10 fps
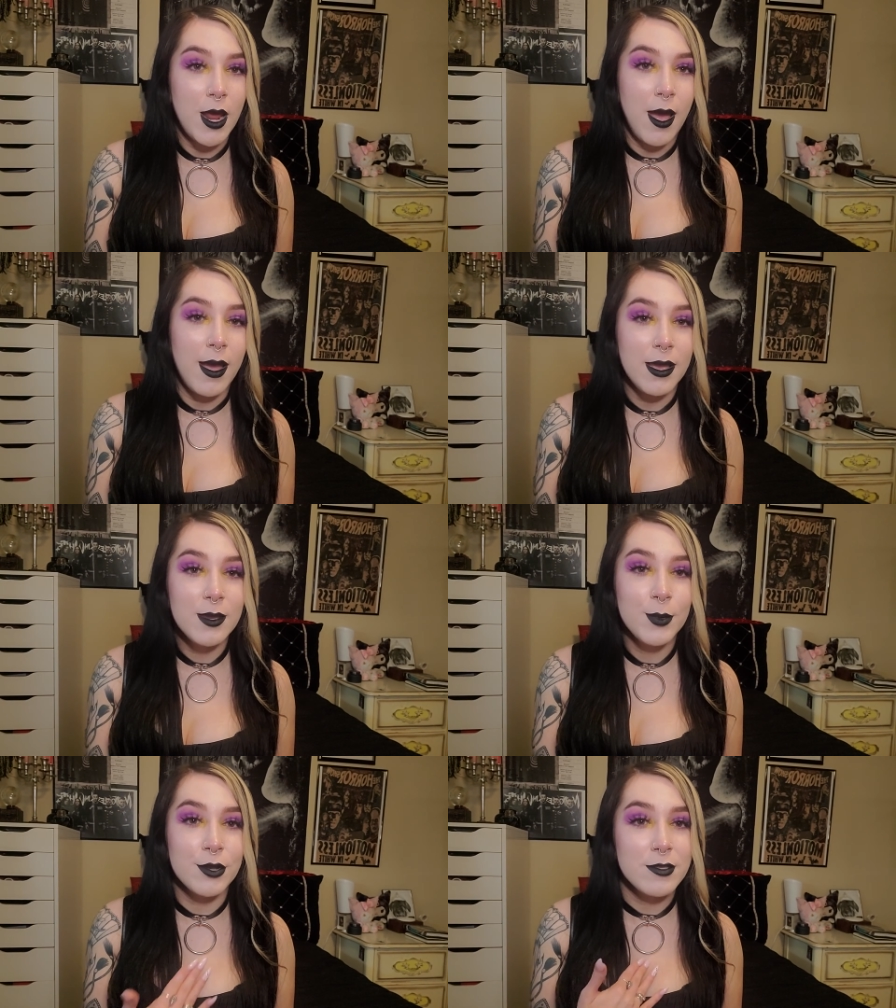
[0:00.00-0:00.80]
I
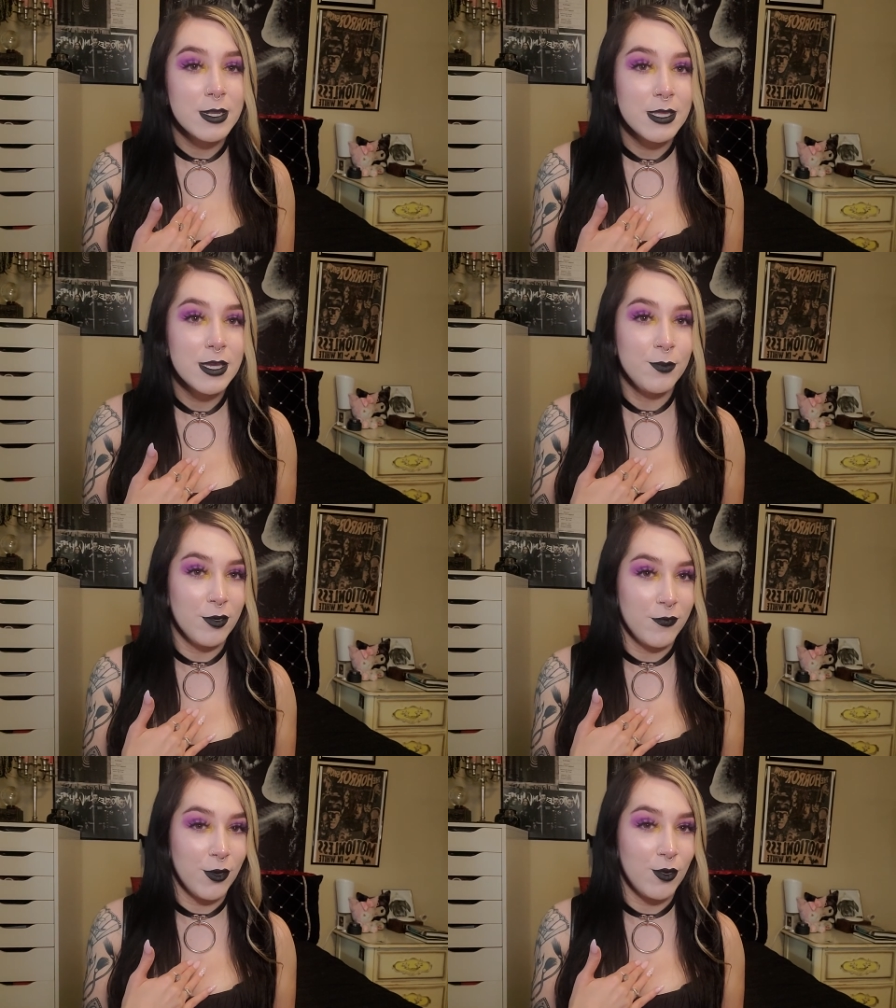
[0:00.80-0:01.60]
personally
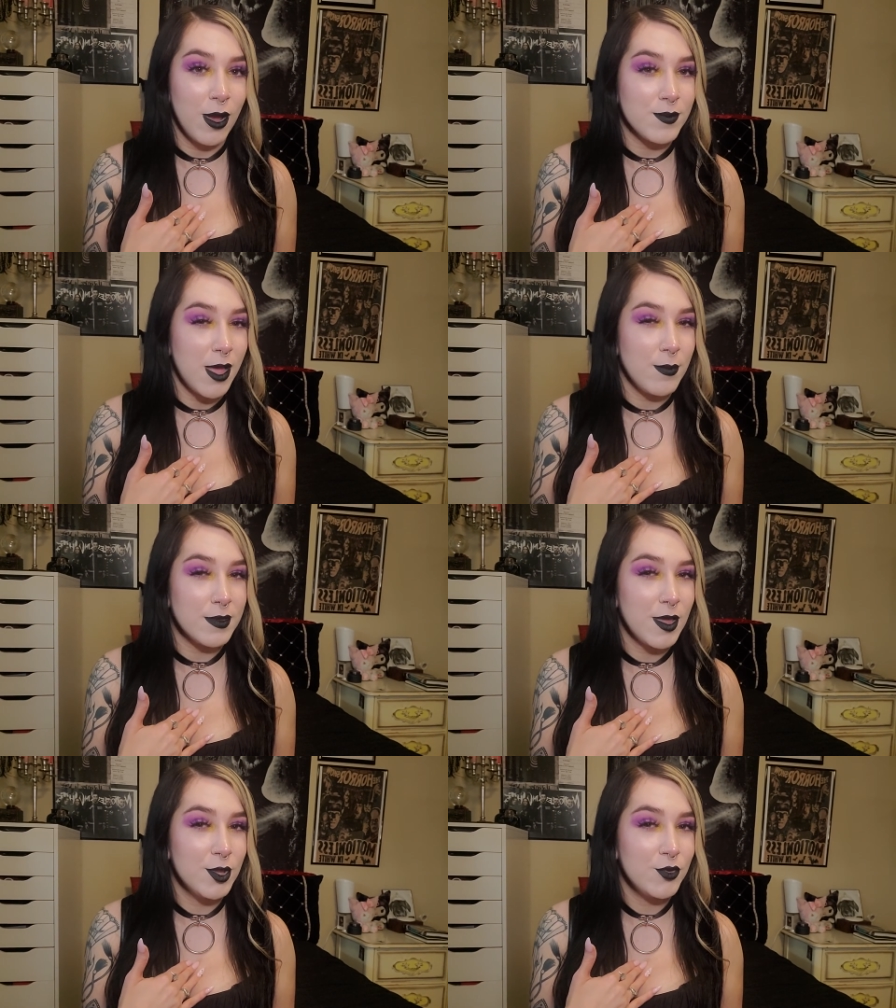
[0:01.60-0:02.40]
prefer Rob Zombie's
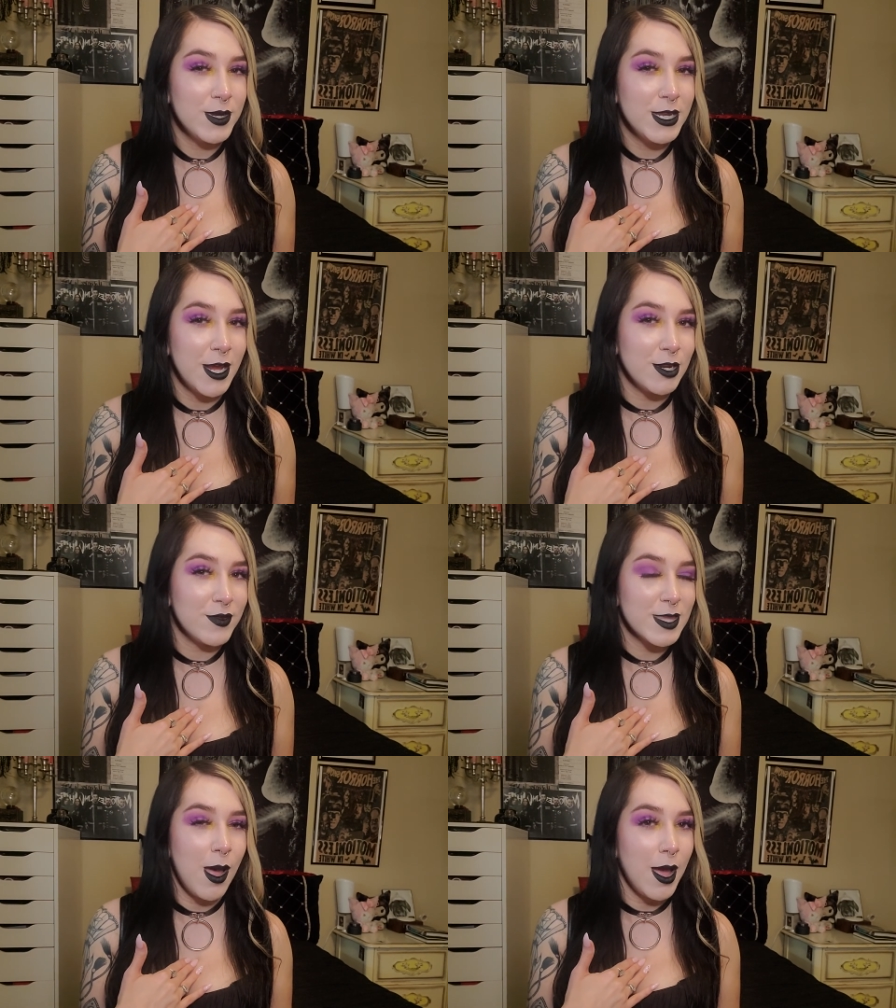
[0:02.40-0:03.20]
Halloween. I know
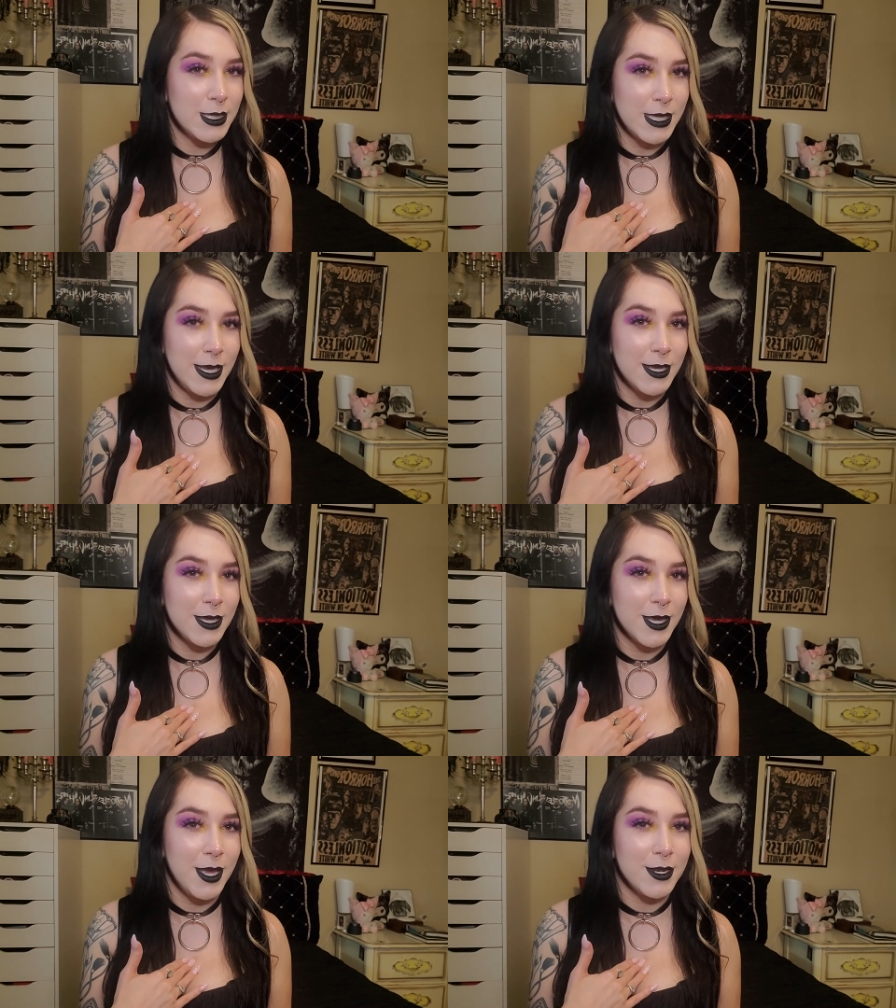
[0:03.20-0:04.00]
that's a hot take
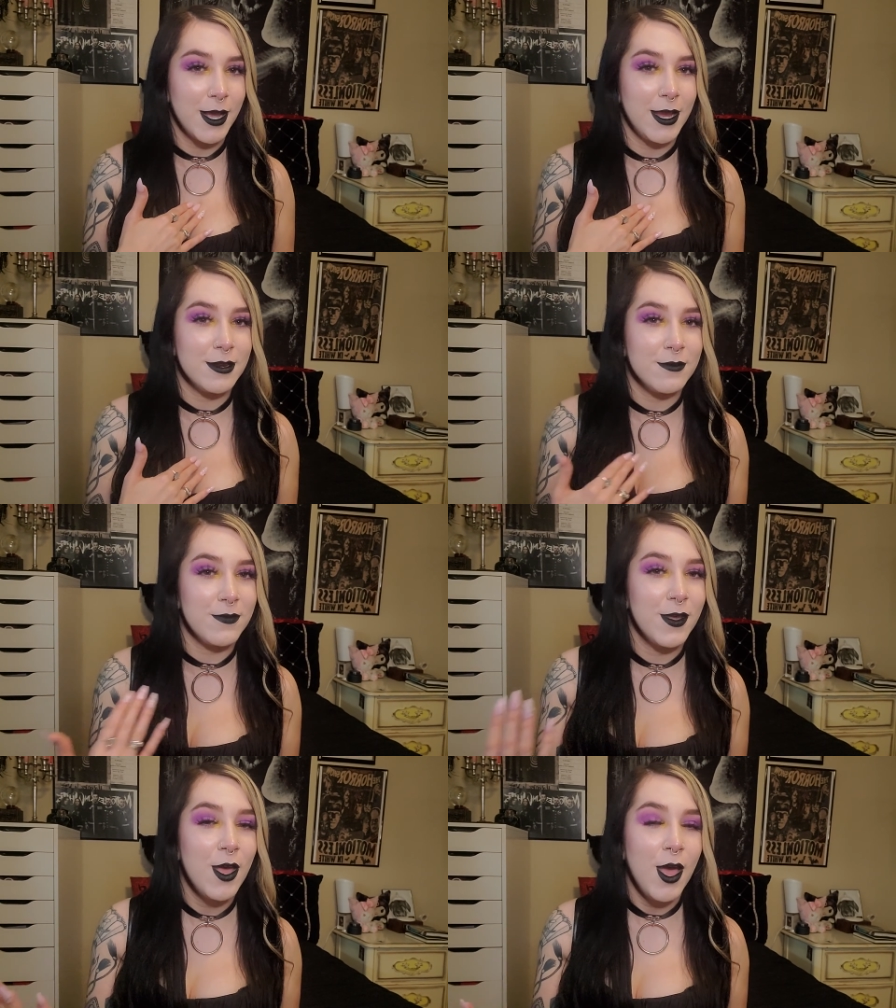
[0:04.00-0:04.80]
and kind of
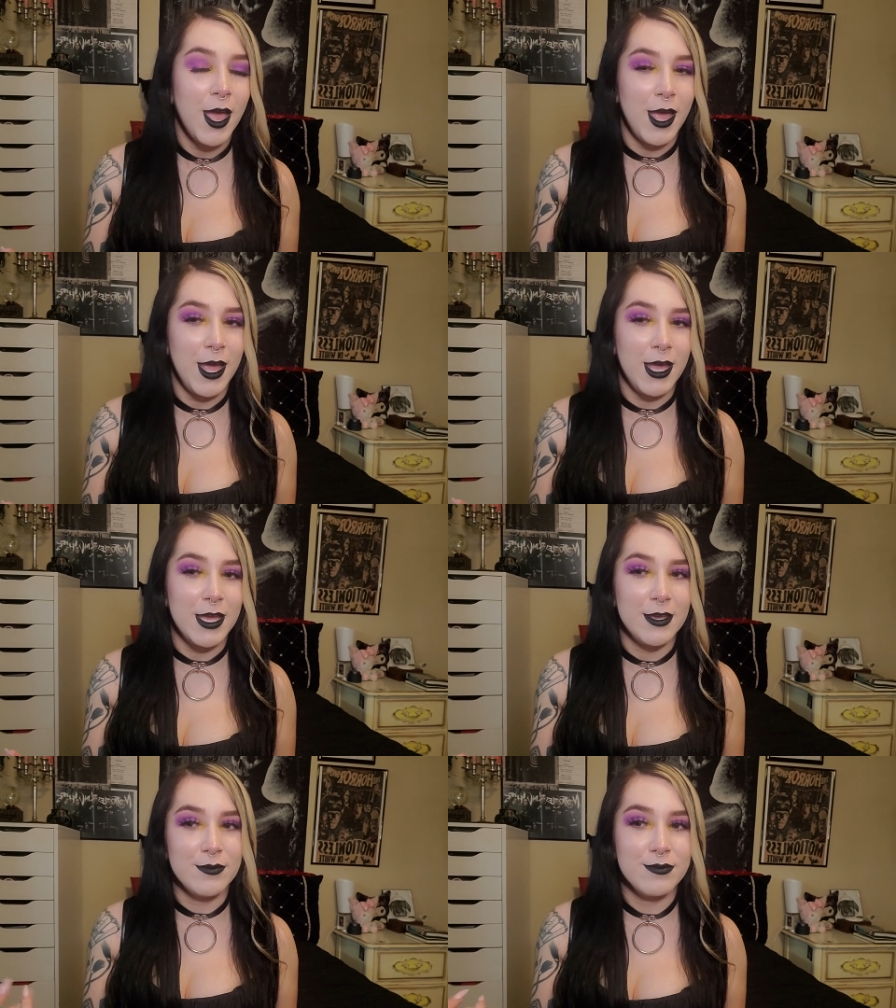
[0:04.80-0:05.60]

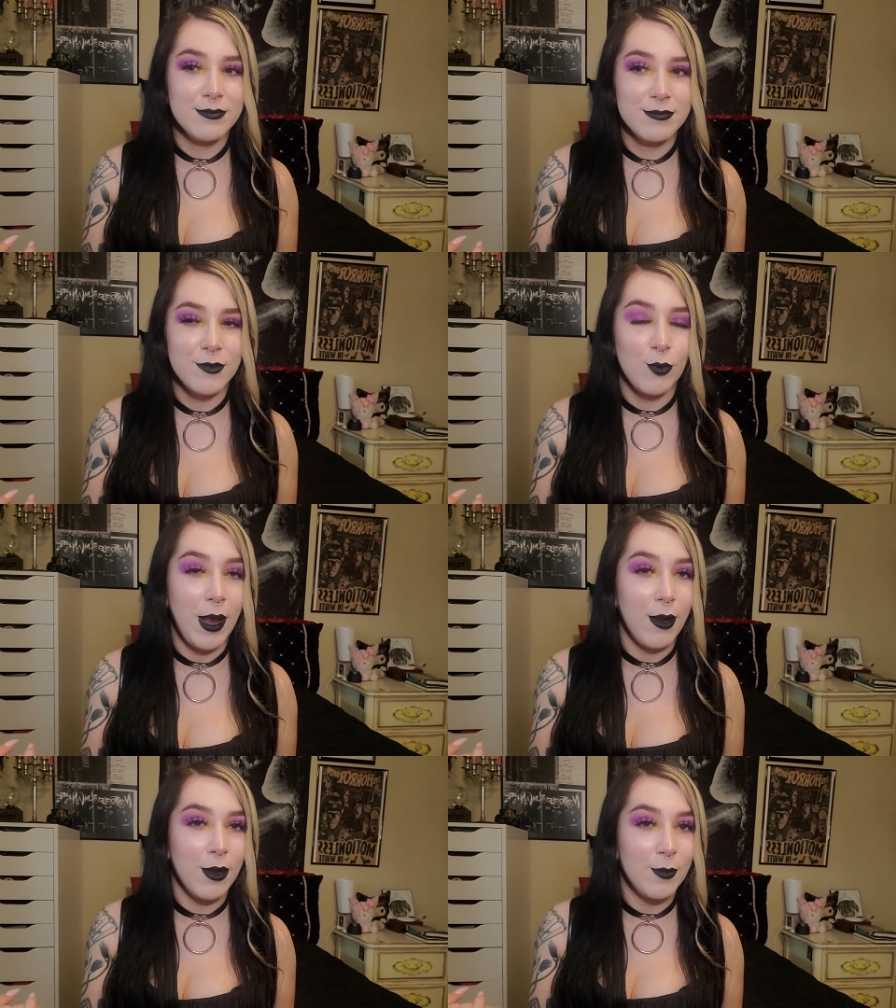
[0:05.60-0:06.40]
a
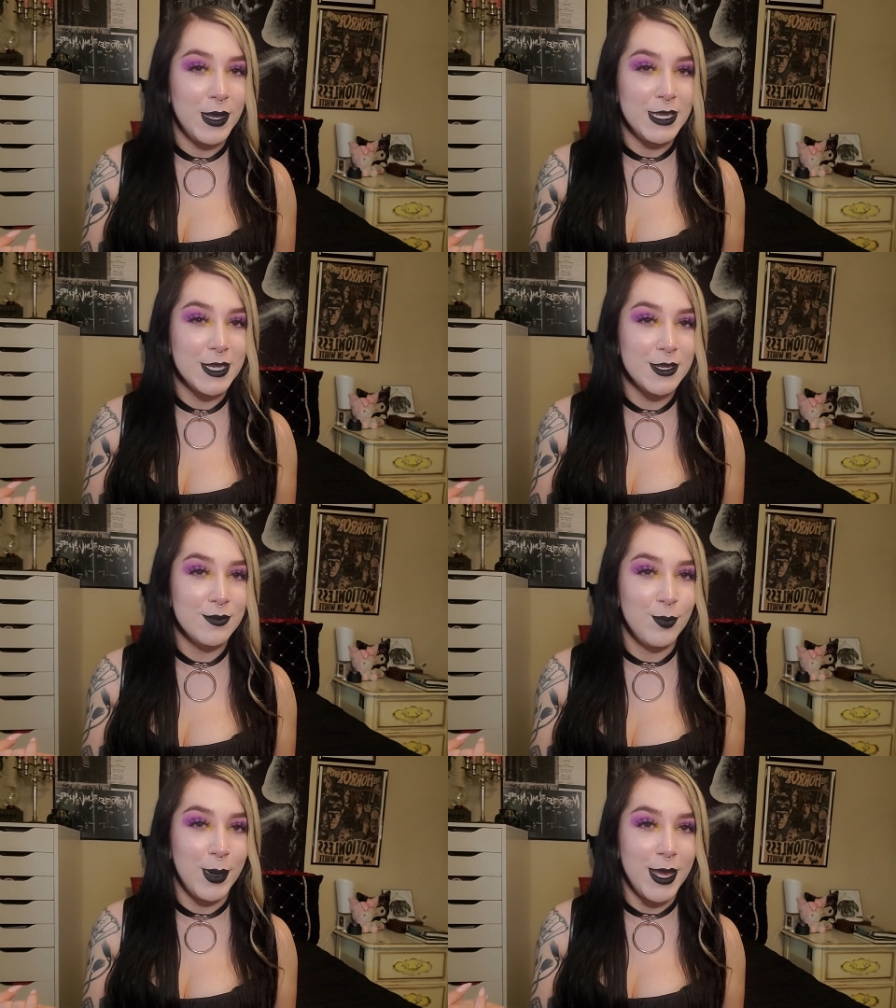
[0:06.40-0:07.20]
rare
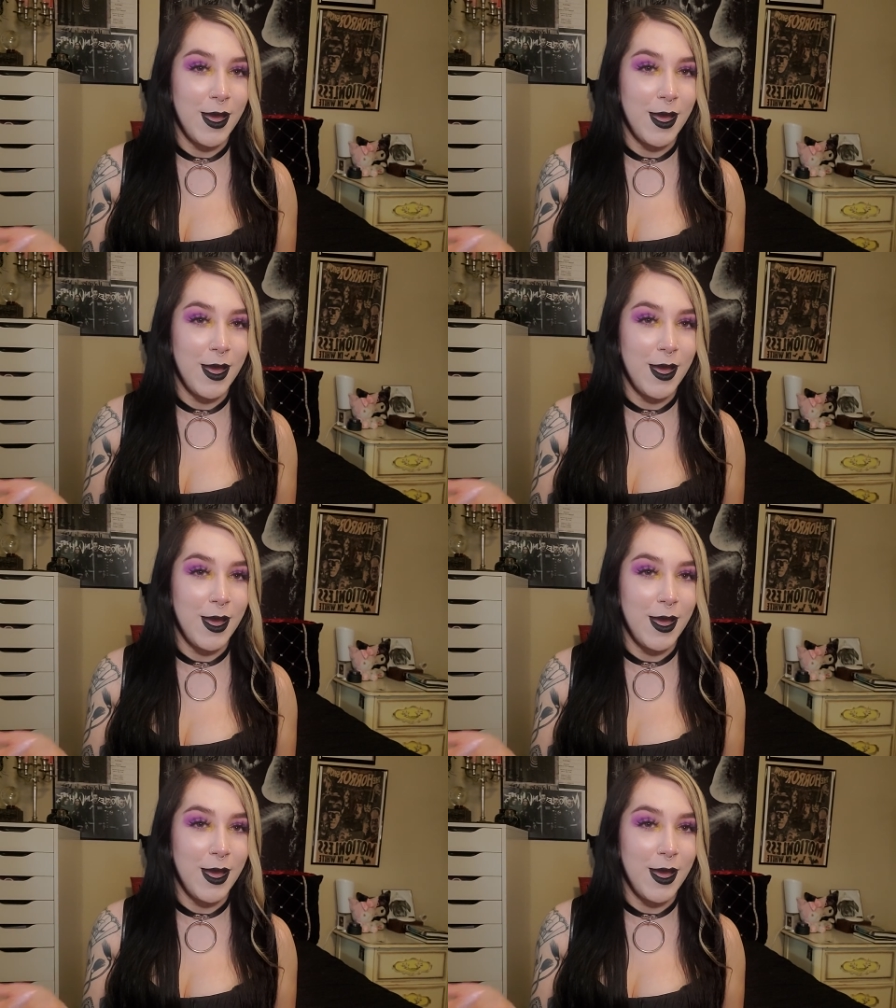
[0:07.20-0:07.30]
opinion, but